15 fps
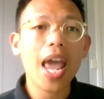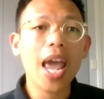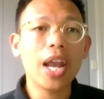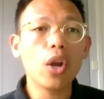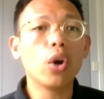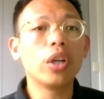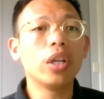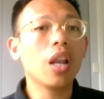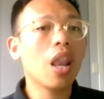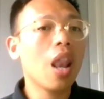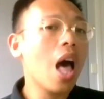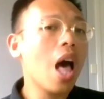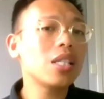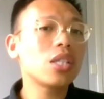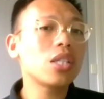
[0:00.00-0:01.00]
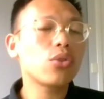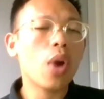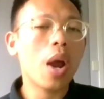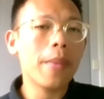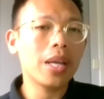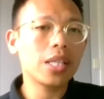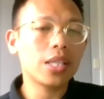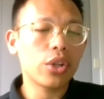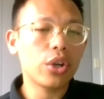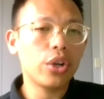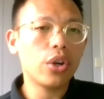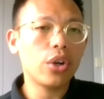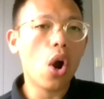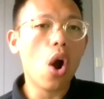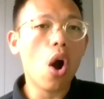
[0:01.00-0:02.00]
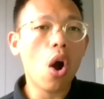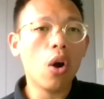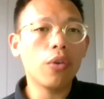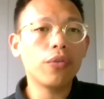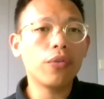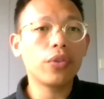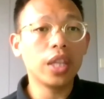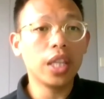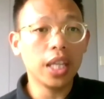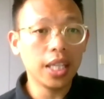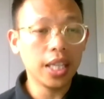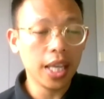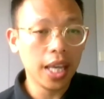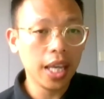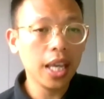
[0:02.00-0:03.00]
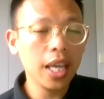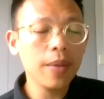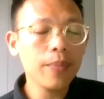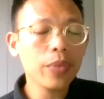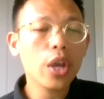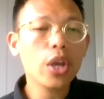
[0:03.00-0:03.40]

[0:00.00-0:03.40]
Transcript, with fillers: And on the last trimester of the year,